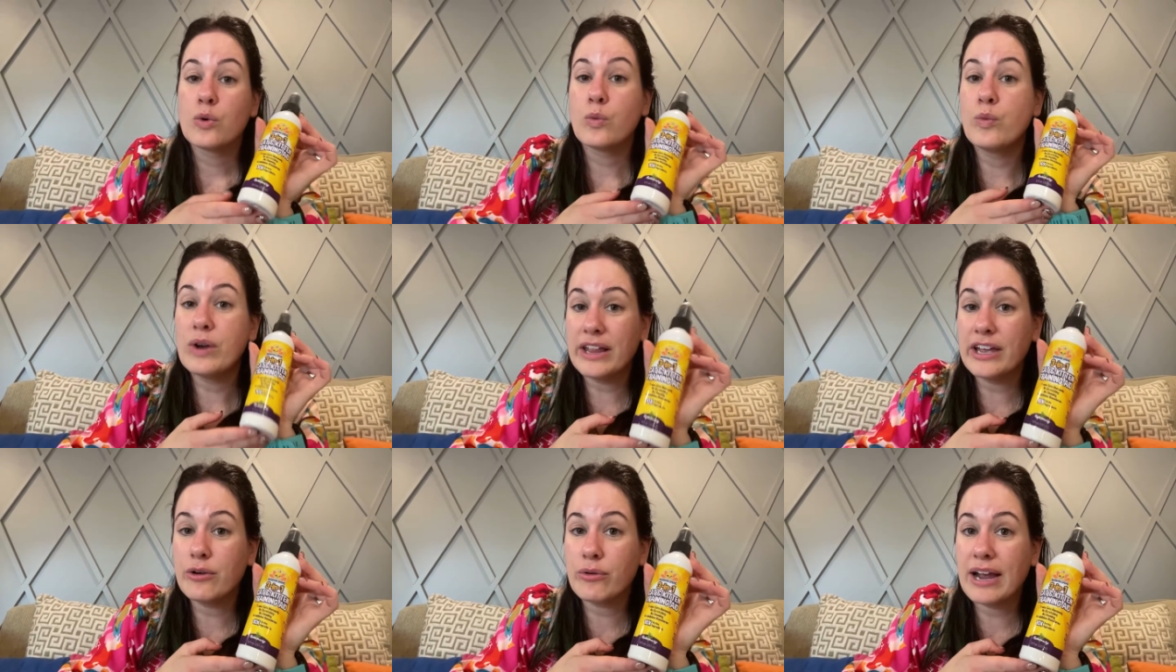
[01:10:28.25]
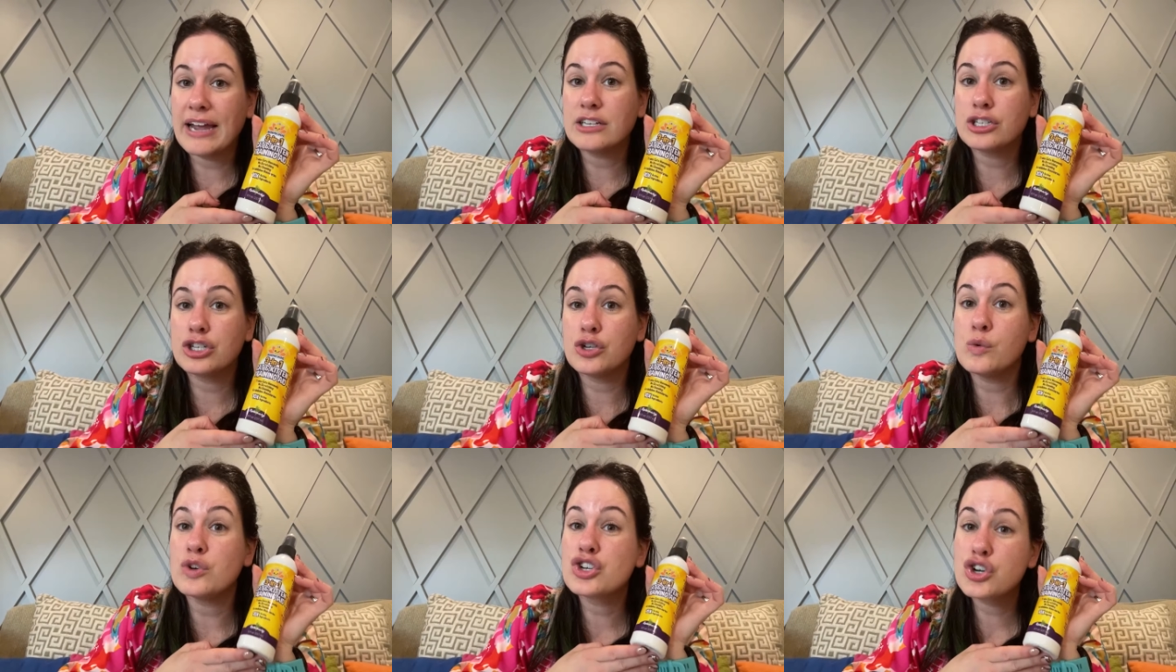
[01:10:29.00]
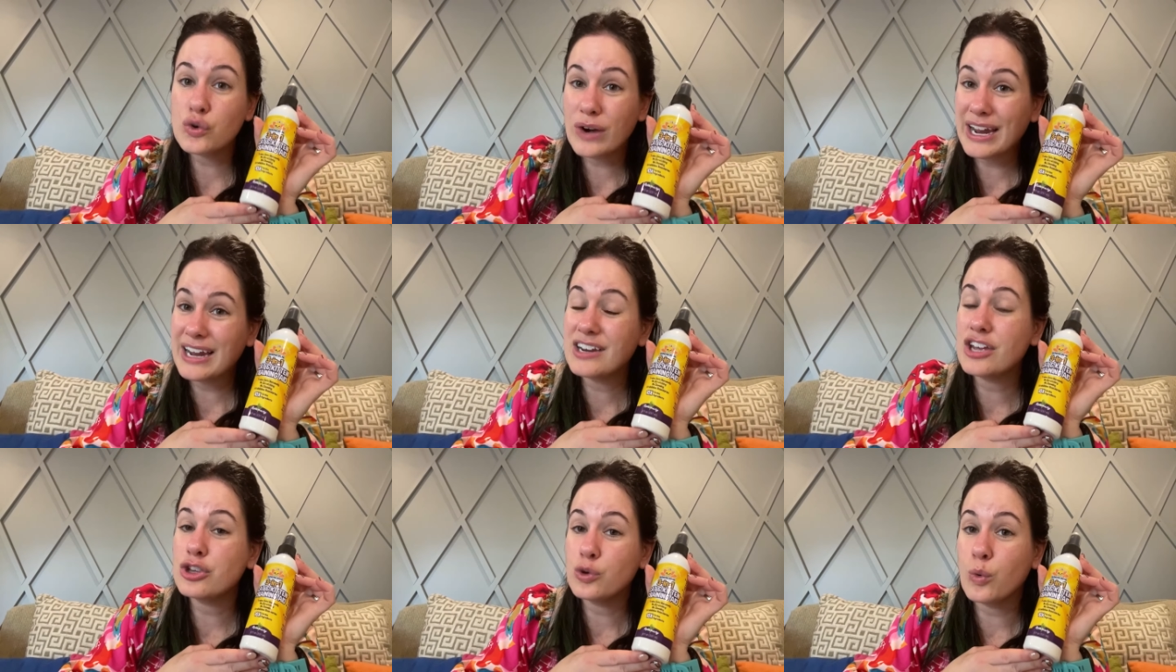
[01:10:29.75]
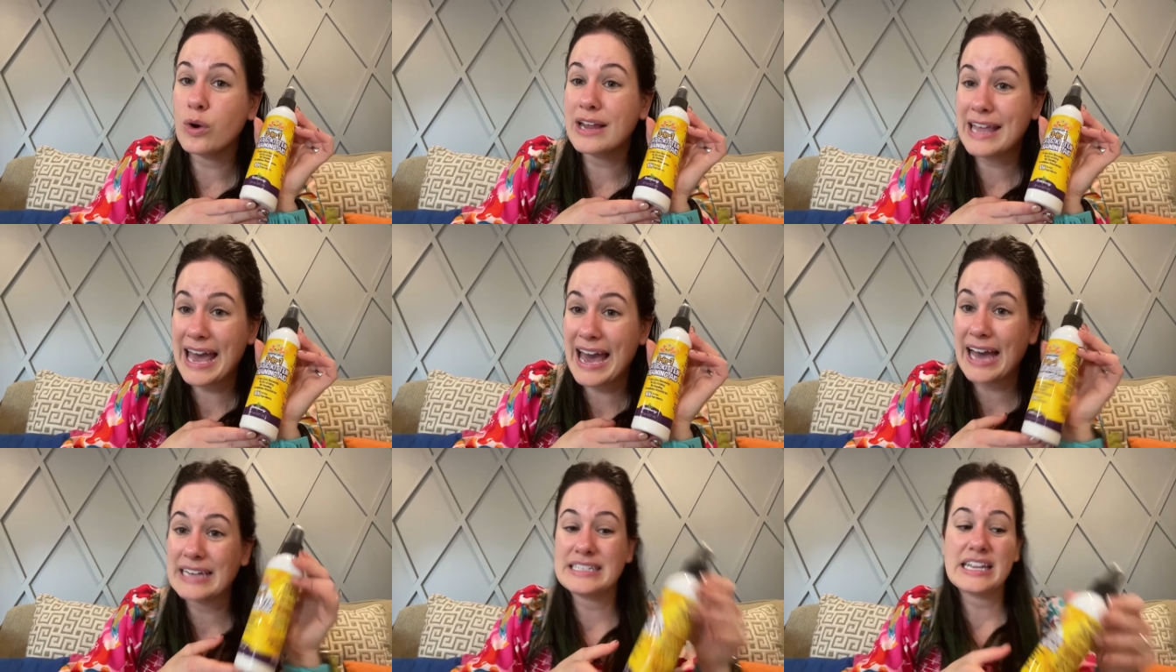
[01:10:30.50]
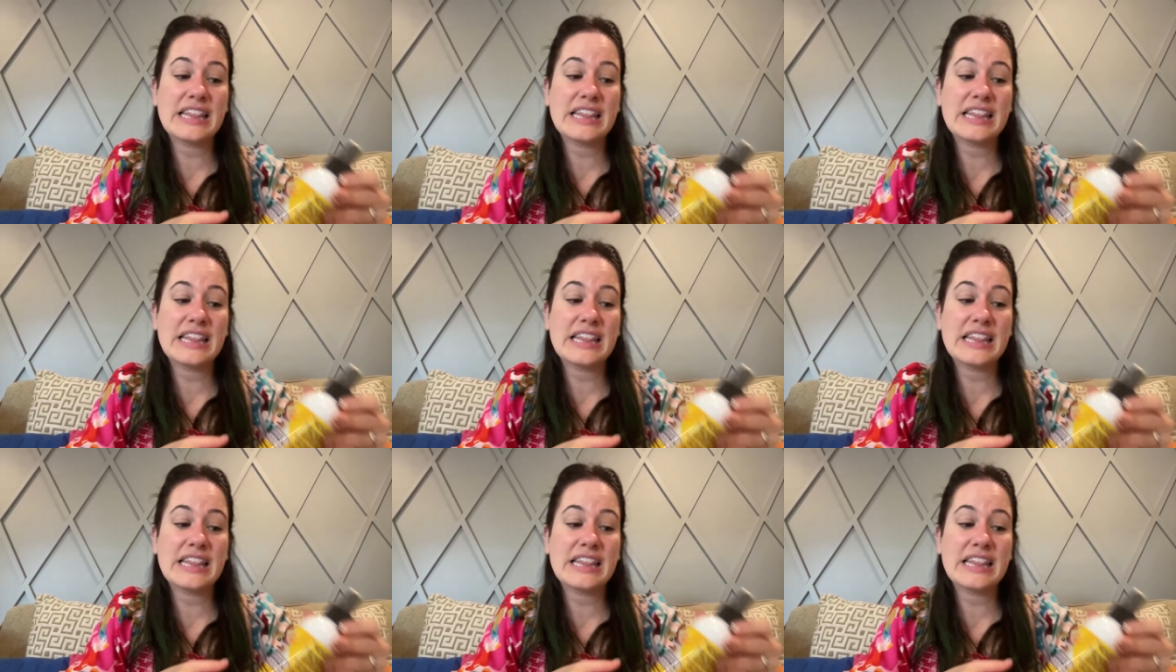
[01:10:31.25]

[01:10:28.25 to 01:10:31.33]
Really great to train your cat